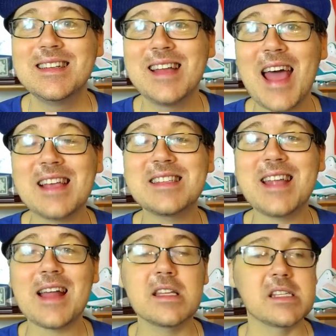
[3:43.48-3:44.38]
Ask
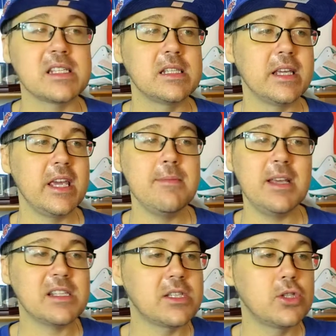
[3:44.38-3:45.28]
Dallas. He
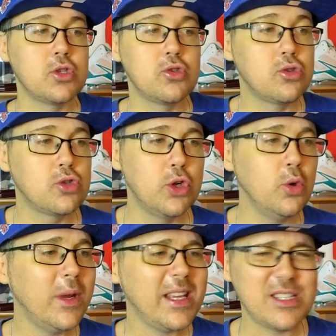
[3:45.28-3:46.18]
missed 2
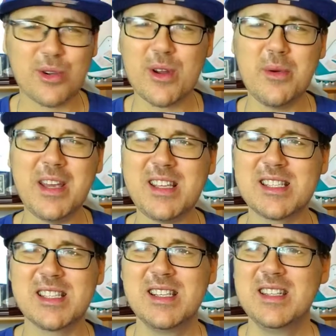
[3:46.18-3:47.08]
weeks, 3
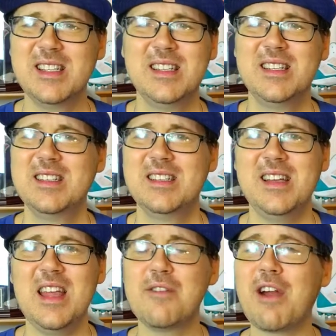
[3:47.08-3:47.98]
weeks
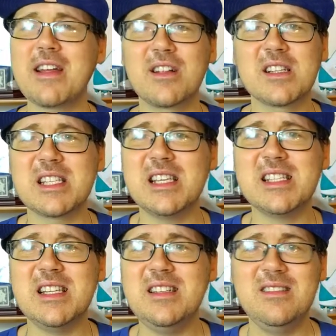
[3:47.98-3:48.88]
in the regular
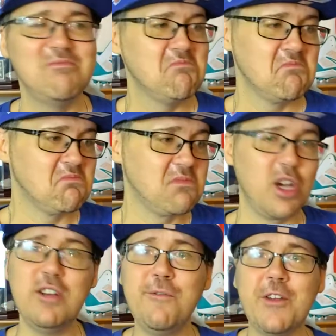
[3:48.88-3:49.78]
season.
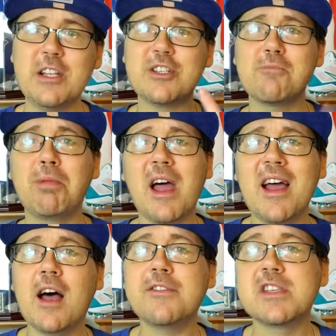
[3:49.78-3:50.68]
Couldn't finish the
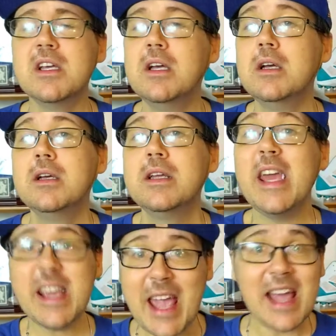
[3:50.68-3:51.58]
playoffs.
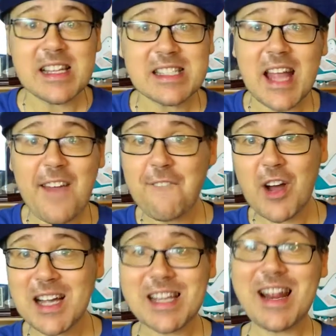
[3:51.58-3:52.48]
He can't stay
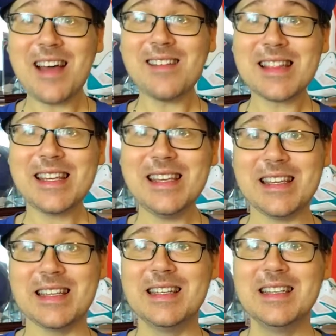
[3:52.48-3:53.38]
fucking healthy.